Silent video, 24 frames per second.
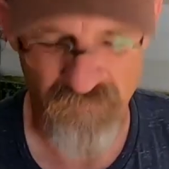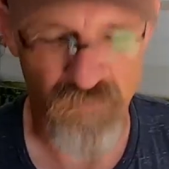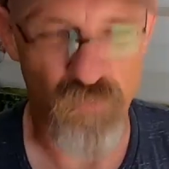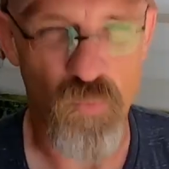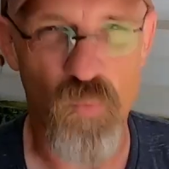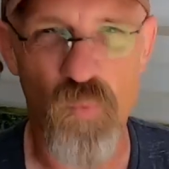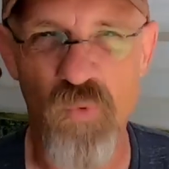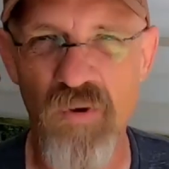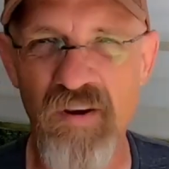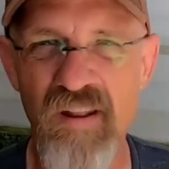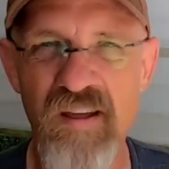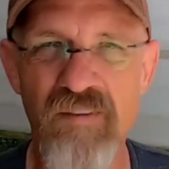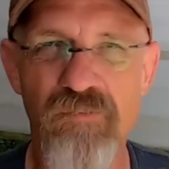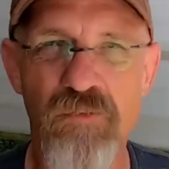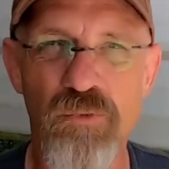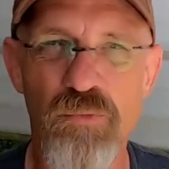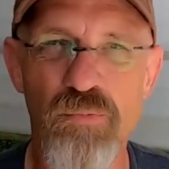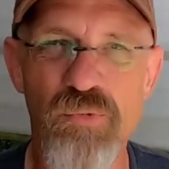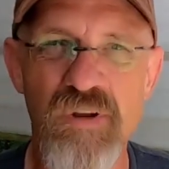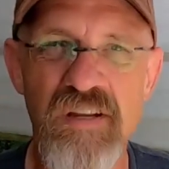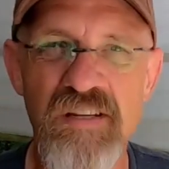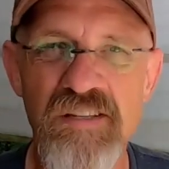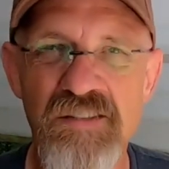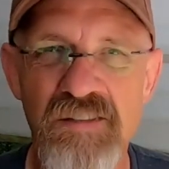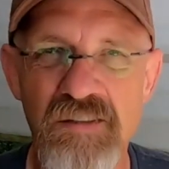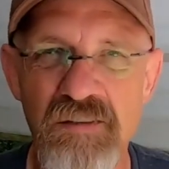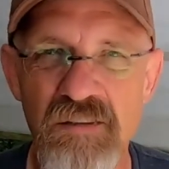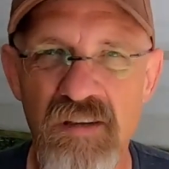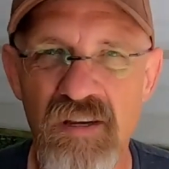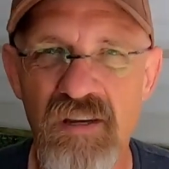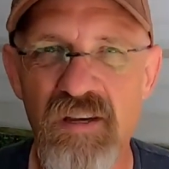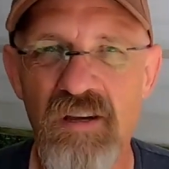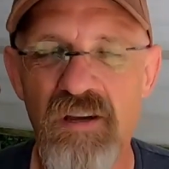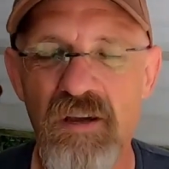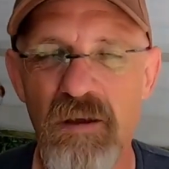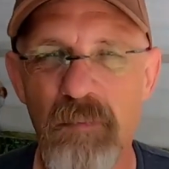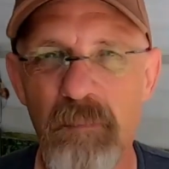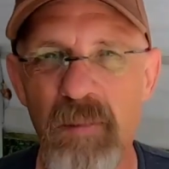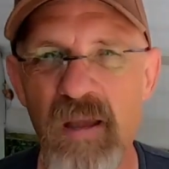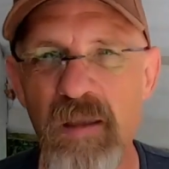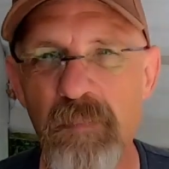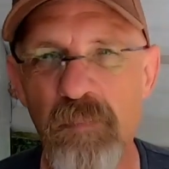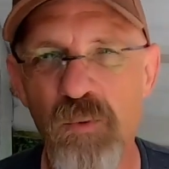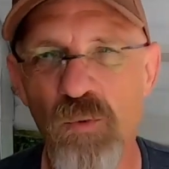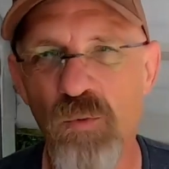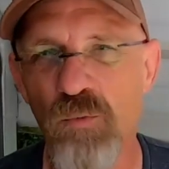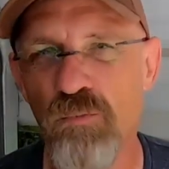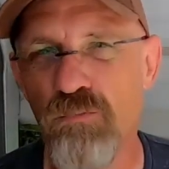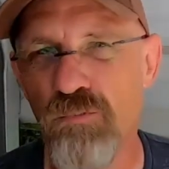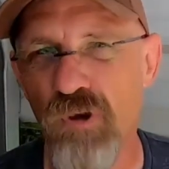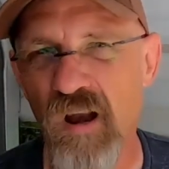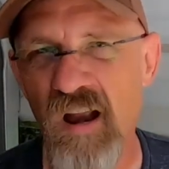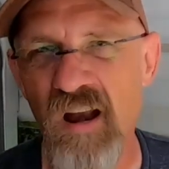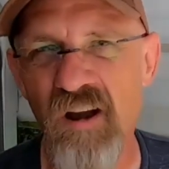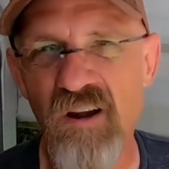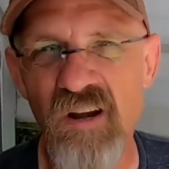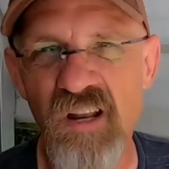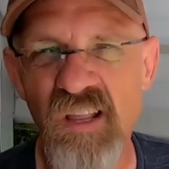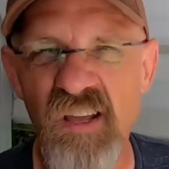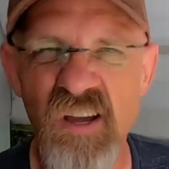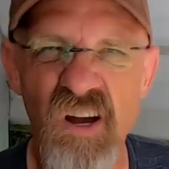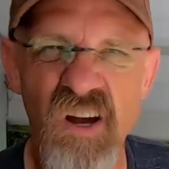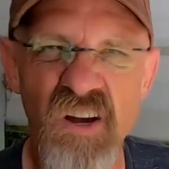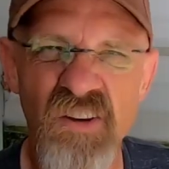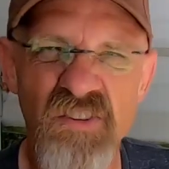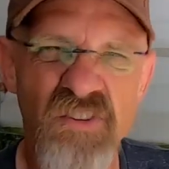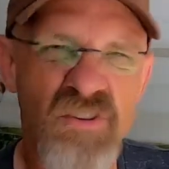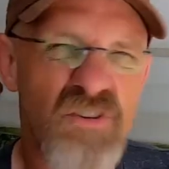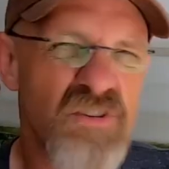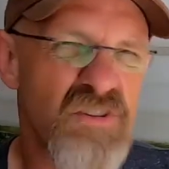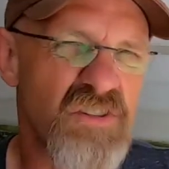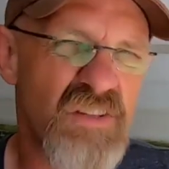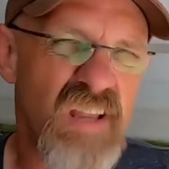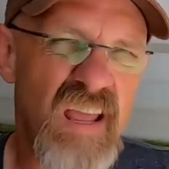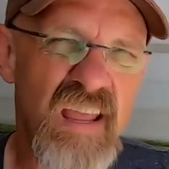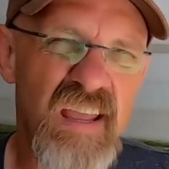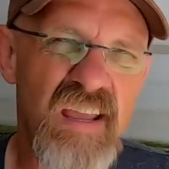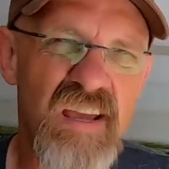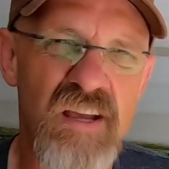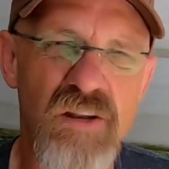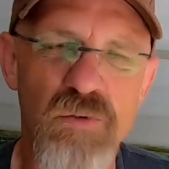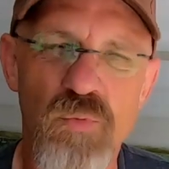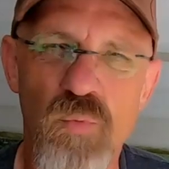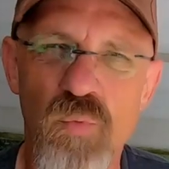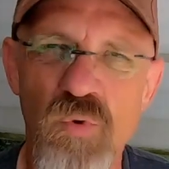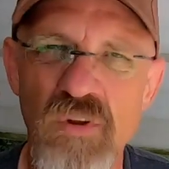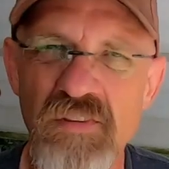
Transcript: For whatever reason, people rarely understand